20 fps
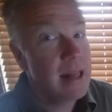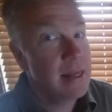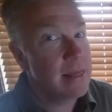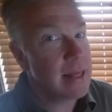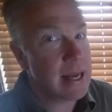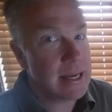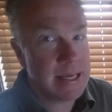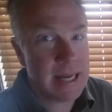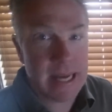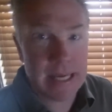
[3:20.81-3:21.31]

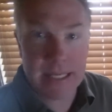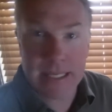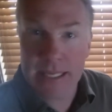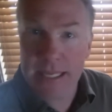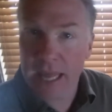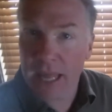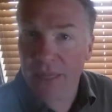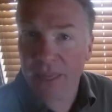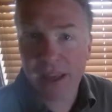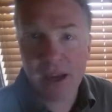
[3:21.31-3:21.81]
That takes
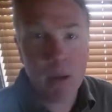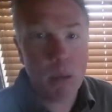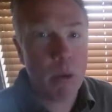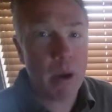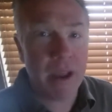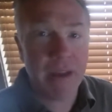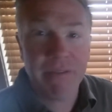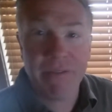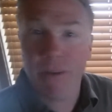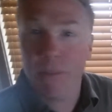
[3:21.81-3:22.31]
nothing
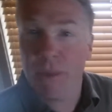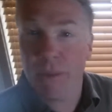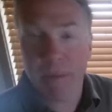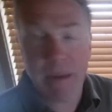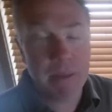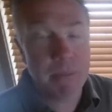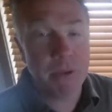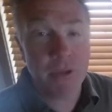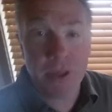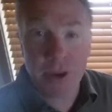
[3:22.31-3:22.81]
away from the
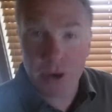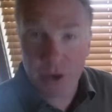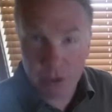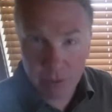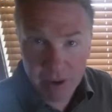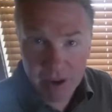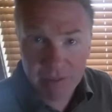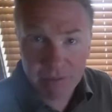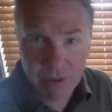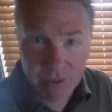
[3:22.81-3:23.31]
people that are
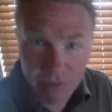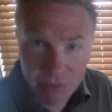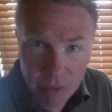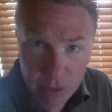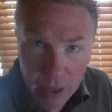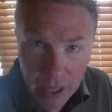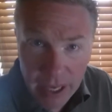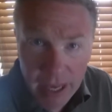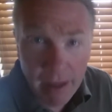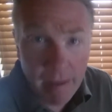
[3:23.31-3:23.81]
doing it for
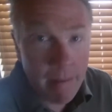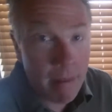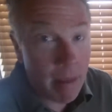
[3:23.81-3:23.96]
free.